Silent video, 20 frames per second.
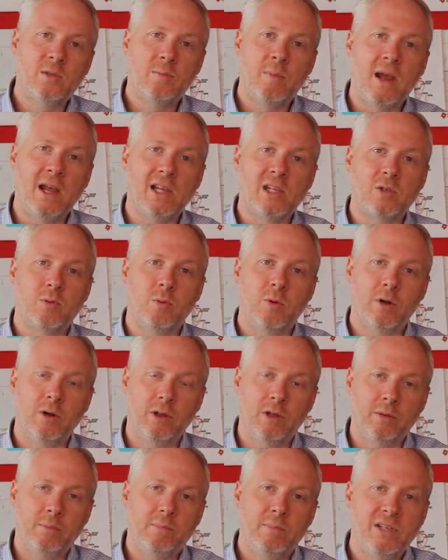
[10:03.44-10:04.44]
space where
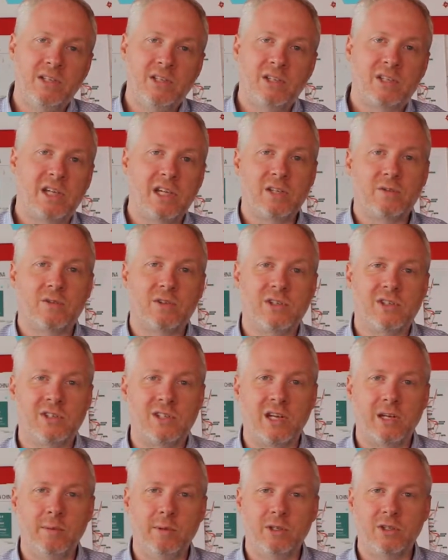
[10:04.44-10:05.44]
the business case for
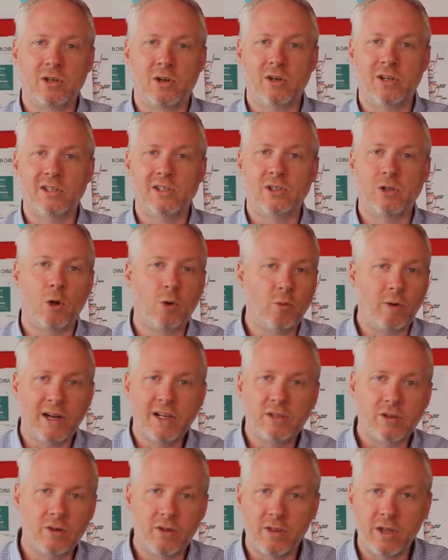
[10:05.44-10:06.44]
sustainability is already so
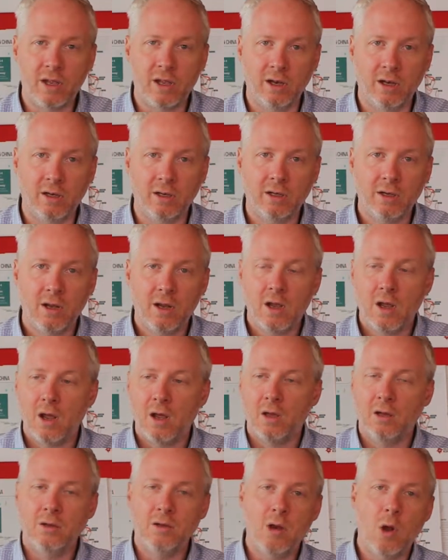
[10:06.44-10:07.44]
razor thin,
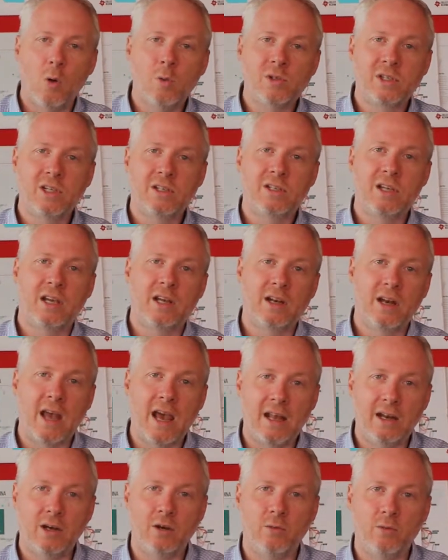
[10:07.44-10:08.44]
no one's going to take an
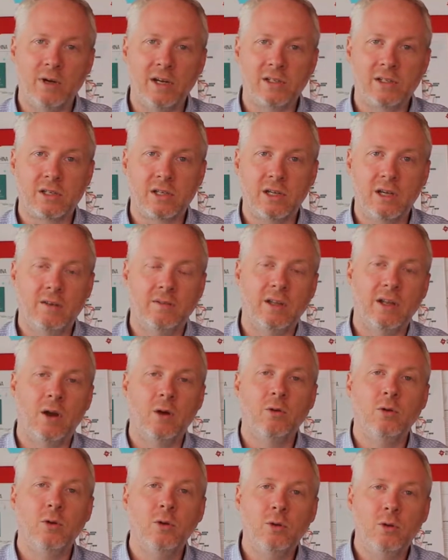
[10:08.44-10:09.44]
added risk if they
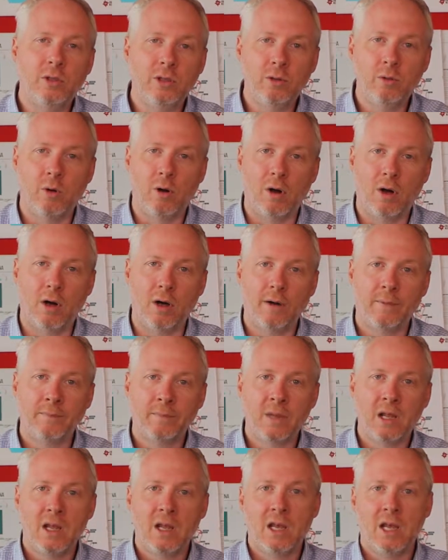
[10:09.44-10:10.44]
don't know who you are,
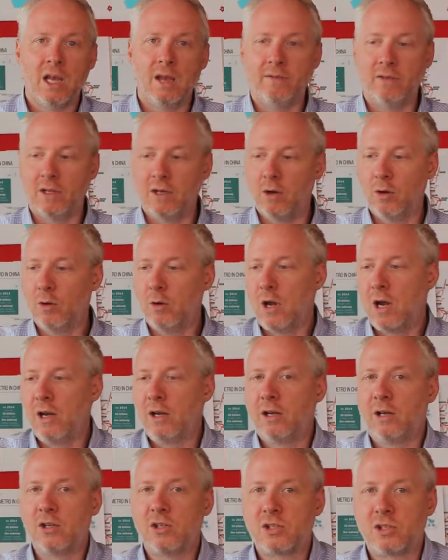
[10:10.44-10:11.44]
if they don't know how
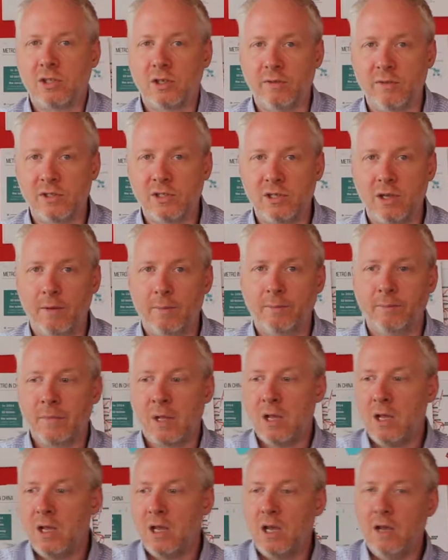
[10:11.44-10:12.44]
you're going to service them,
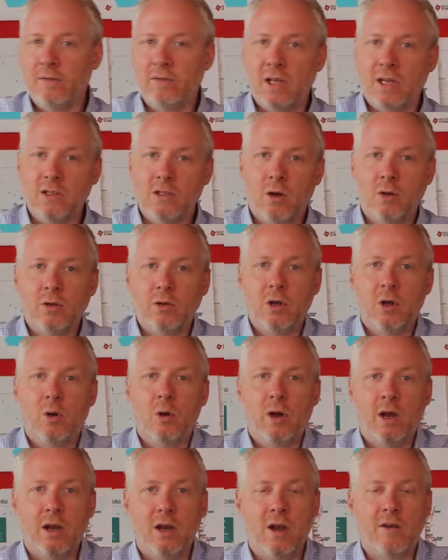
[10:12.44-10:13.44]
if they don't
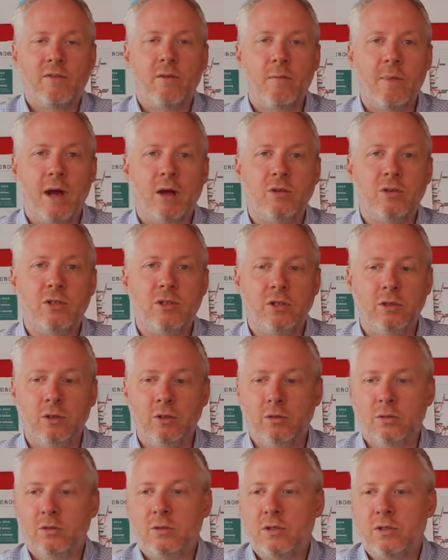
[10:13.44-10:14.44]
know enough about
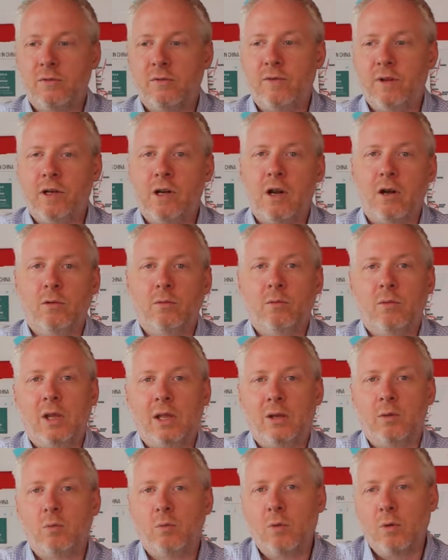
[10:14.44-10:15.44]
you to figure out, like,